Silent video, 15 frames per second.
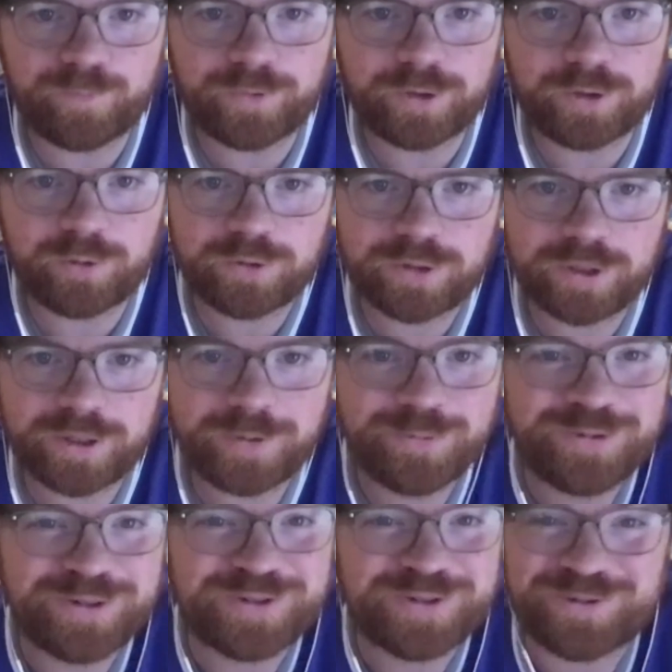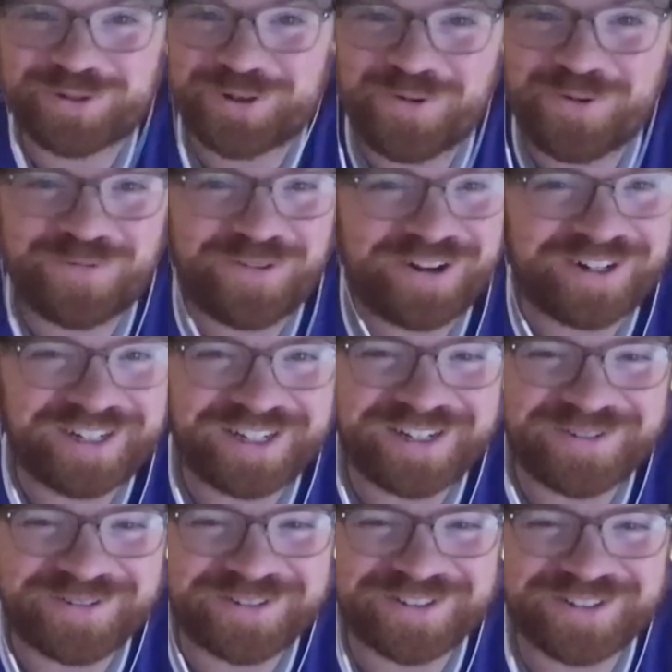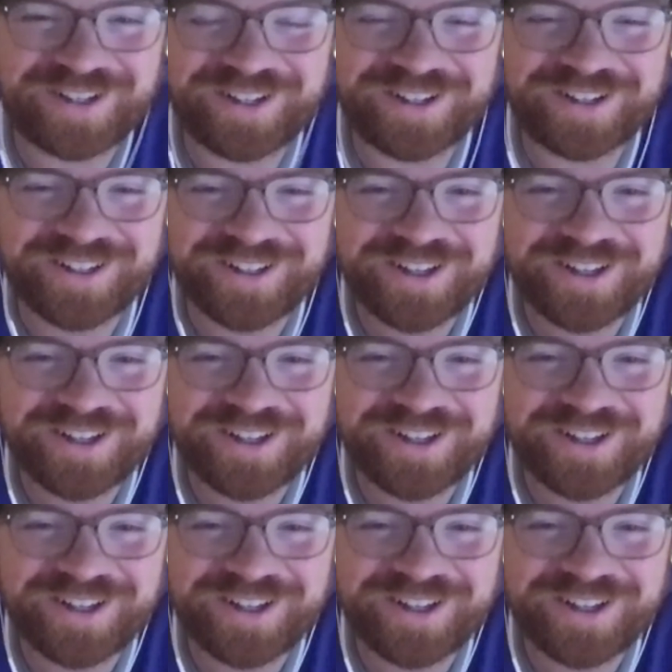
it was so funny. It was like,